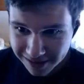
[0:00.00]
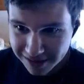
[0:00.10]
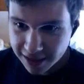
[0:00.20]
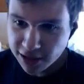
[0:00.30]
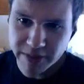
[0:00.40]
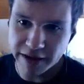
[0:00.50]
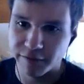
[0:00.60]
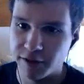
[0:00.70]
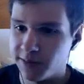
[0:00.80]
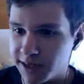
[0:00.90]
I don't pay
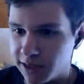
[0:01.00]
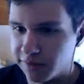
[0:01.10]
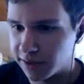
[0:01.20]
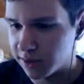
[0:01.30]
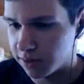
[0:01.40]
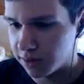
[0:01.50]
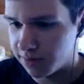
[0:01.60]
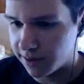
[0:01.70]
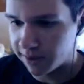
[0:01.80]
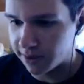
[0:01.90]
for it myself, that's not
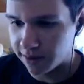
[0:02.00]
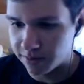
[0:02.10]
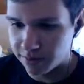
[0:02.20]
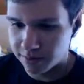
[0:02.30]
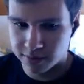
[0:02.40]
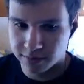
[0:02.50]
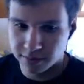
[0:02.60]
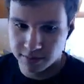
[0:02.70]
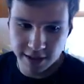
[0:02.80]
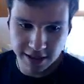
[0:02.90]
it, but I
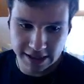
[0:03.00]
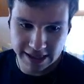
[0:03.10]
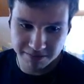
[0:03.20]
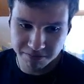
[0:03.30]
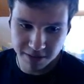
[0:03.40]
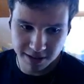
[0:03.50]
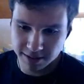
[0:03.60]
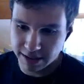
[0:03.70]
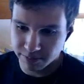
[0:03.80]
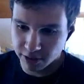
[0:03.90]
I
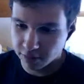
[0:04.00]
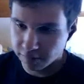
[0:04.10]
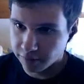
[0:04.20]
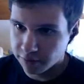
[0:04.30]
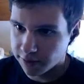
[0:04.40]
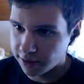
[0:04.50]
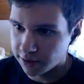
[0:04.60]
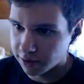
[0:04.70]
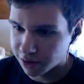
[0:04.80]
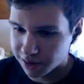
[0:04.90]
like get my own food
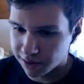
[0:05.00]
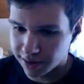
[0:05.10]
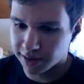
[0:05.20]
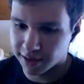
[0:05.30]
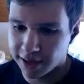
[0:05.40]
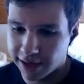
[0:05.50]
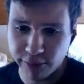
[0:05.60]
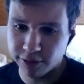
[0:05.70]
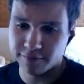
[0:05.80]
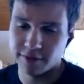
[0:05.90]
ready and shit like that.
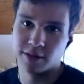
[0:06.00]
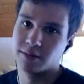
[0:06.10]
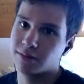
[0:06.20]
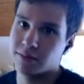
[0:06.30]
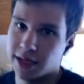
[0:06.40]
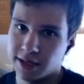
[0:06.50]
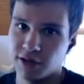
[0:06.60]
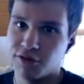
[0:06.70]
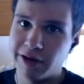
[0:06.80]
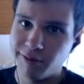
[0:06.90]
Everything. Take
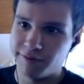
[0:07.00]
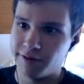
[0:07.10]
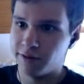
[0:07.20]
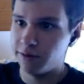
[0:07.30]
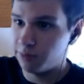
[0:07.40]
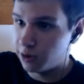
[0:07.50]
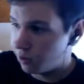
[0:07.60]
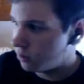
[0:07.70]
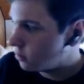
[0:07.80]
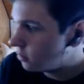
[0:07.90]
care of everything on my own.